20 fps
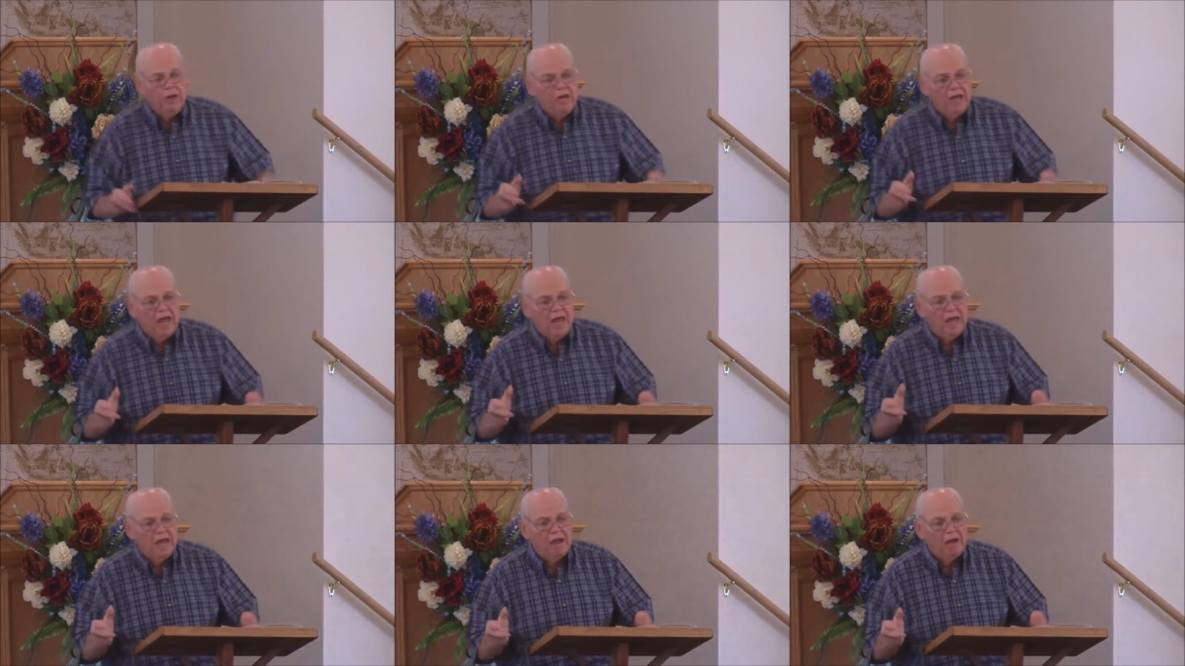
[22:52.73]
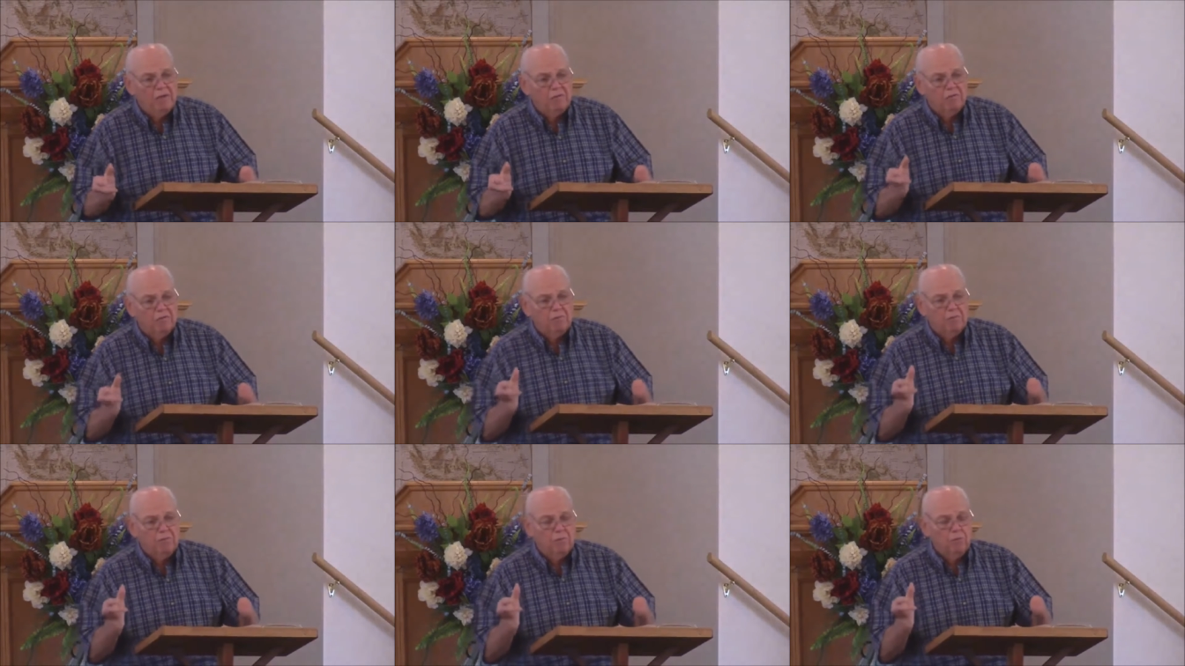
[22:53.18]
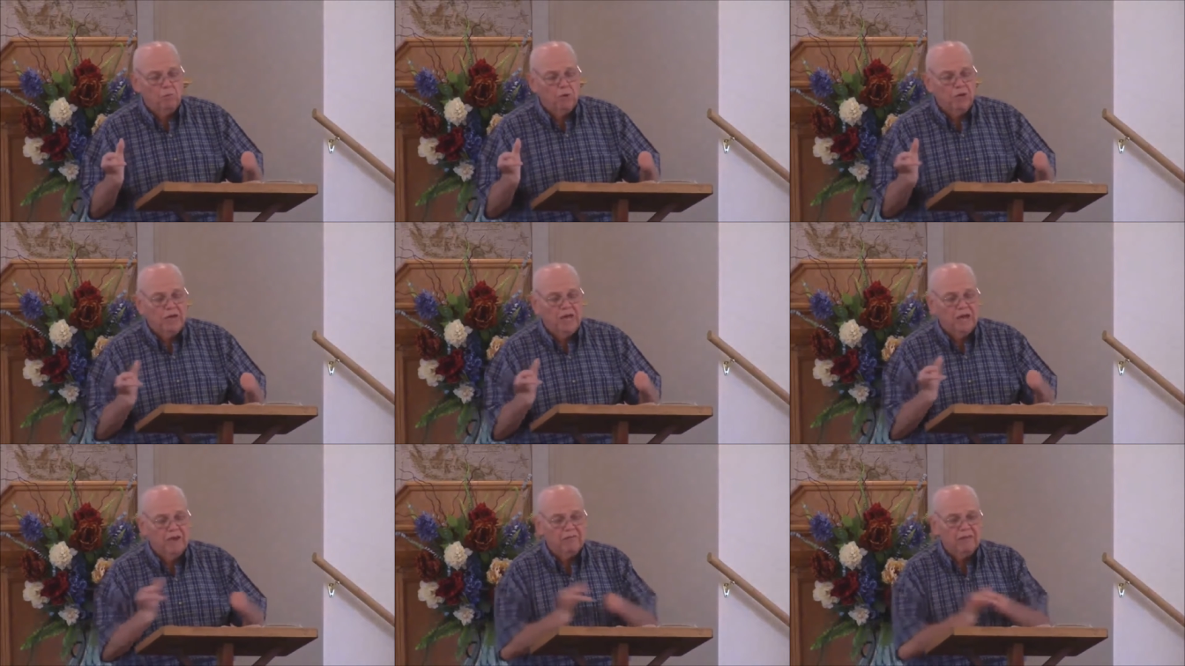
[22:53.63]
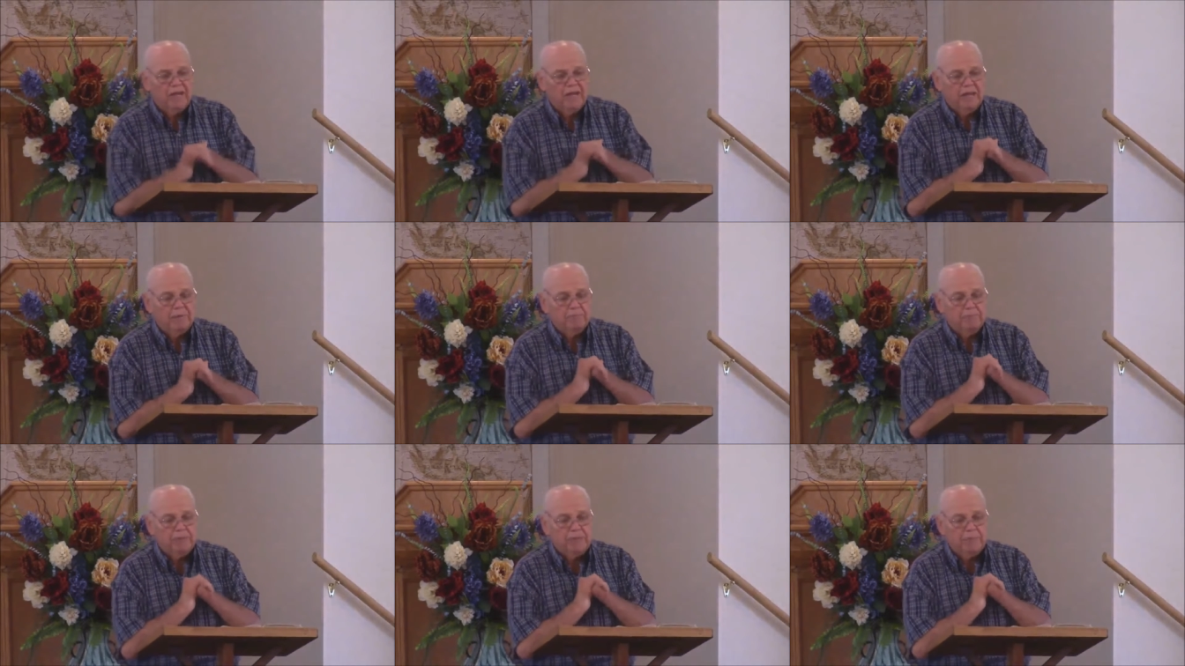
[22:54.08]
have
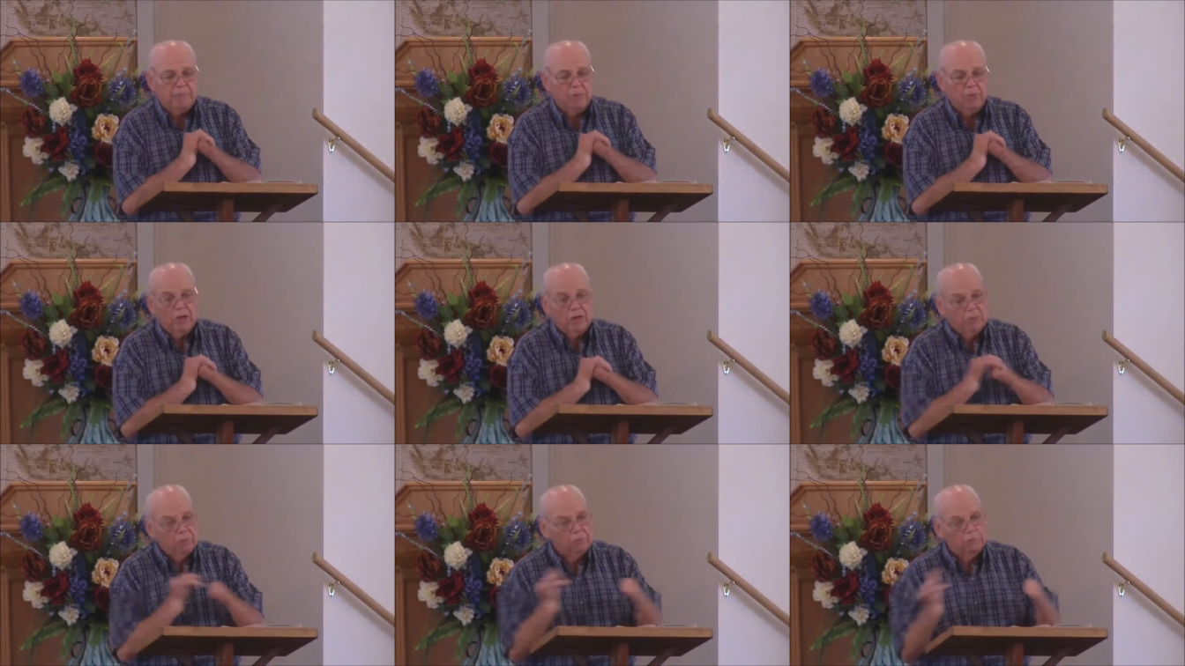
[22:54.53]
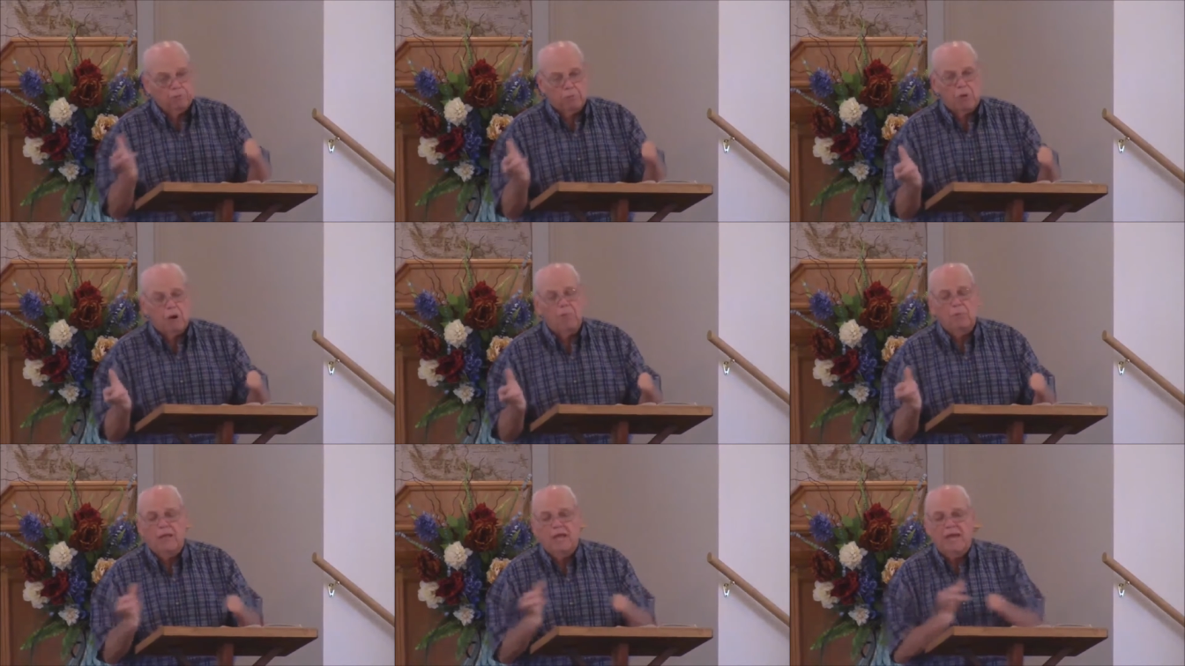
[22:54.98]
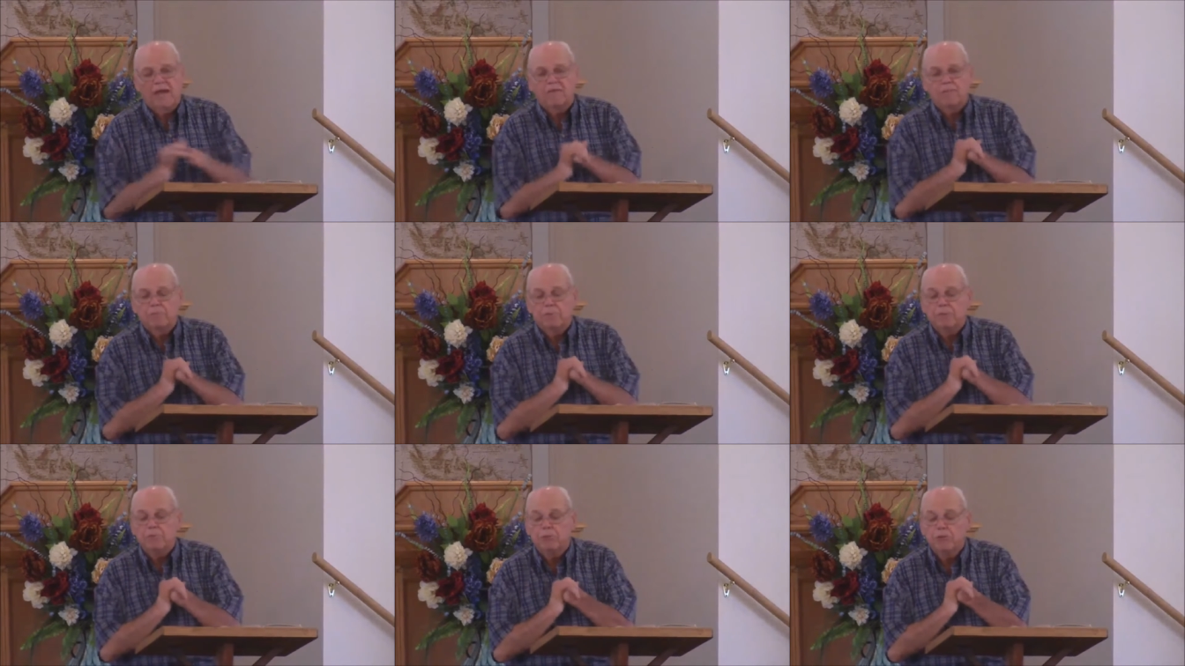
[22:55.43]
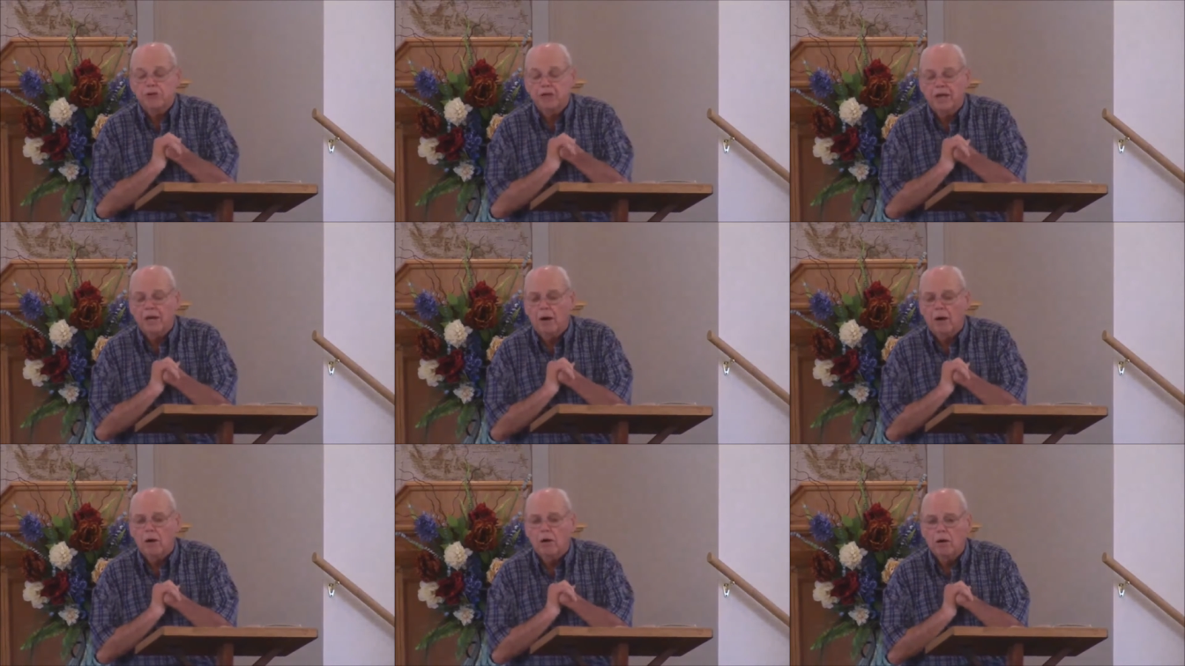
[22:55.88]
had people, and probably have people
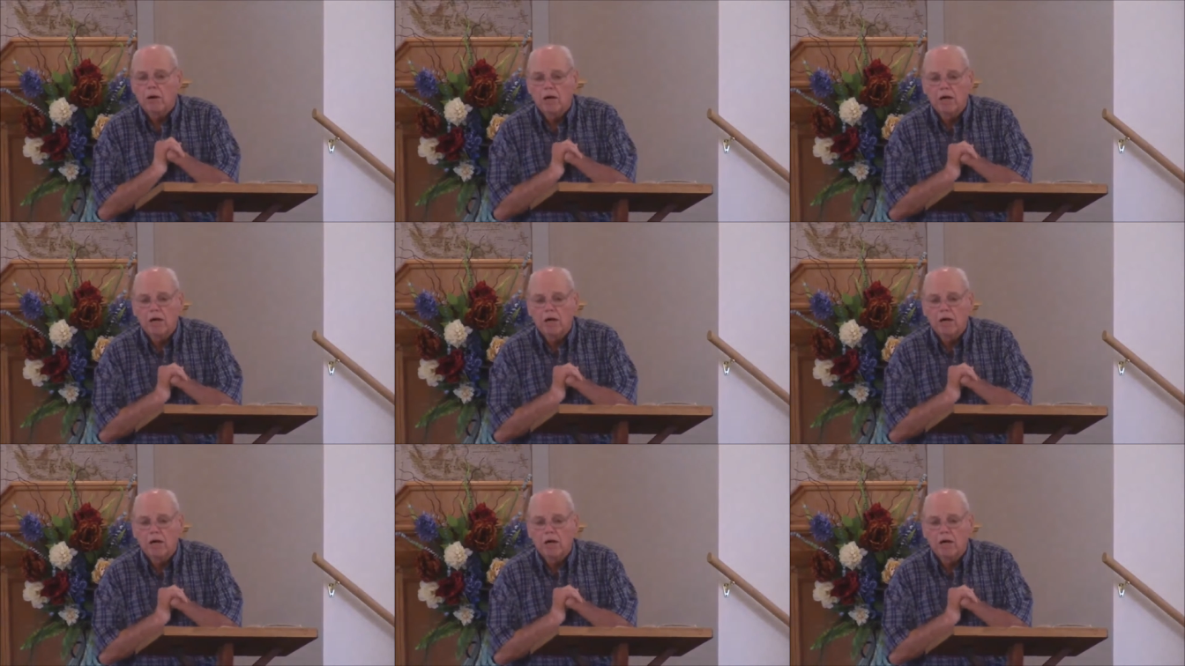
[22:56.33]
now,